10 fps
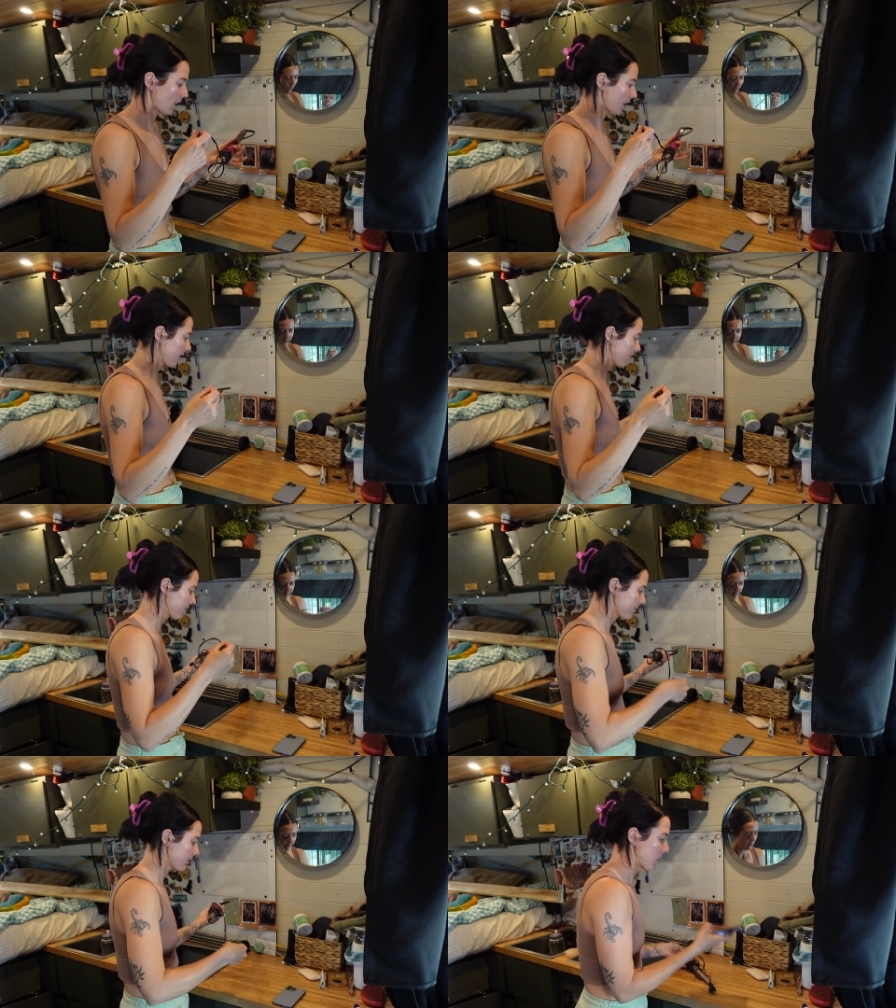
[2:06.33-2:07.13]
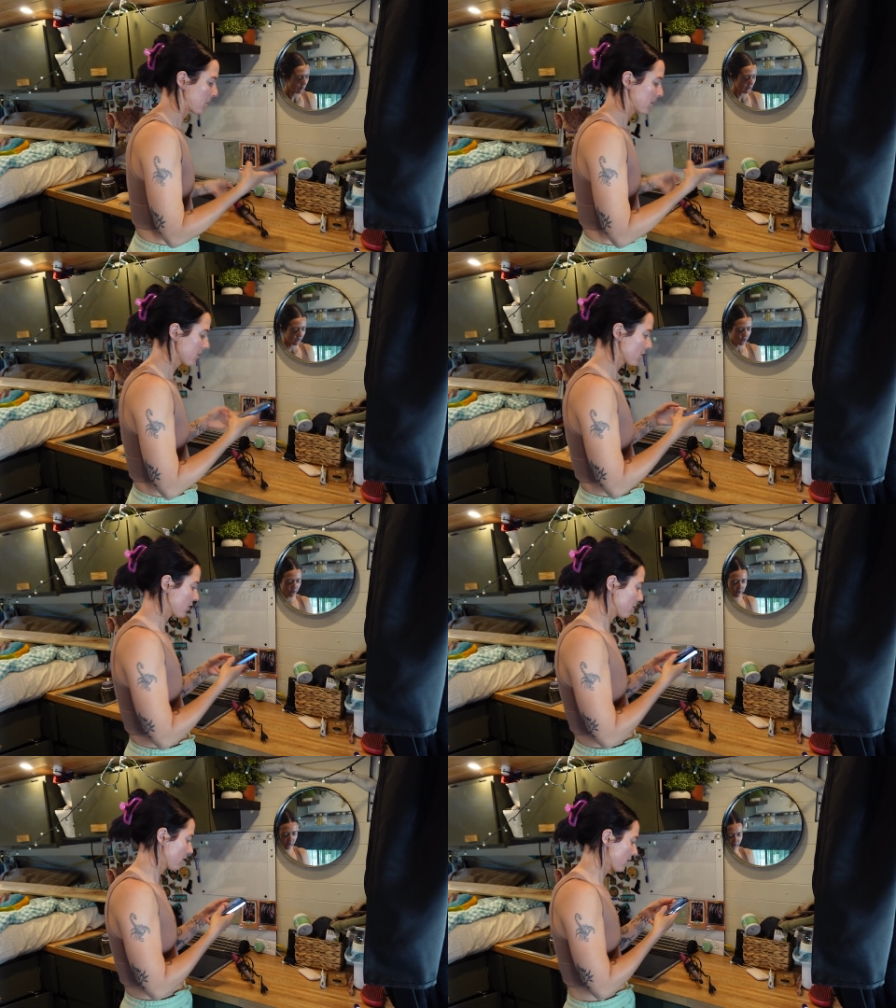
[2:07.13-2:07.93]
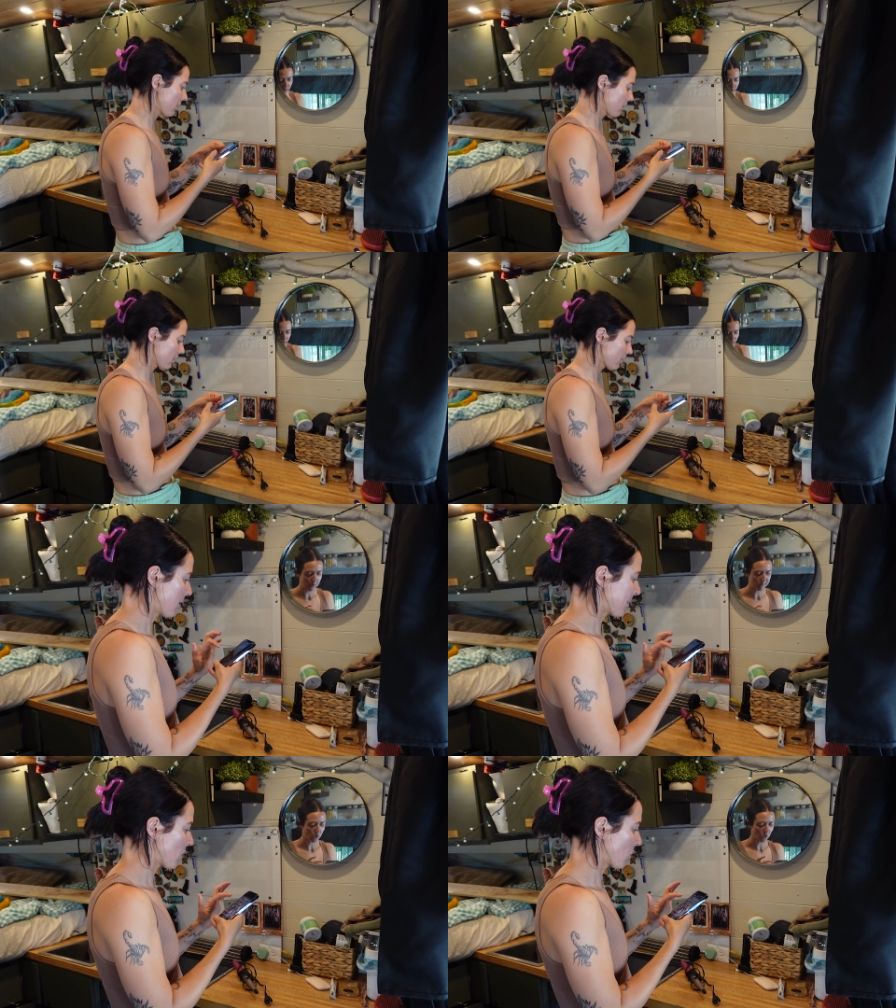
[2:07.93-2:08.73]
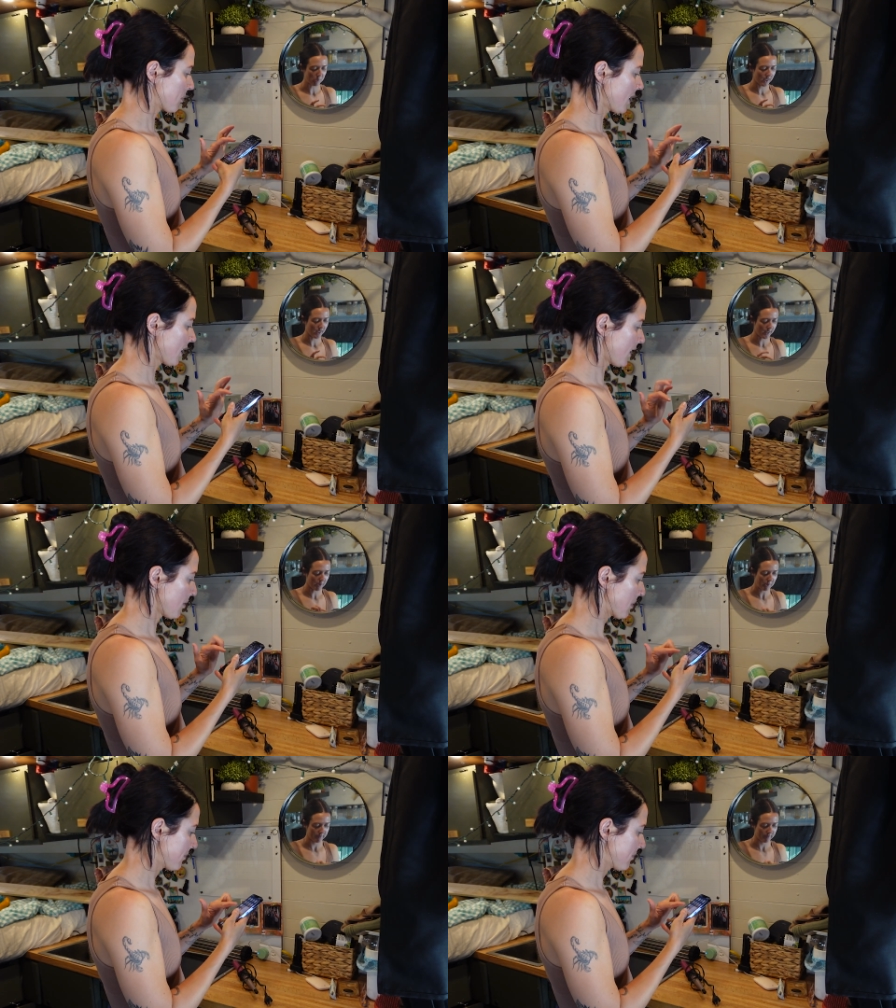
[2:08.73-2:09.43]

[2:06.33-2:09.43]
Okay, moment of truth. I'm going to open the app.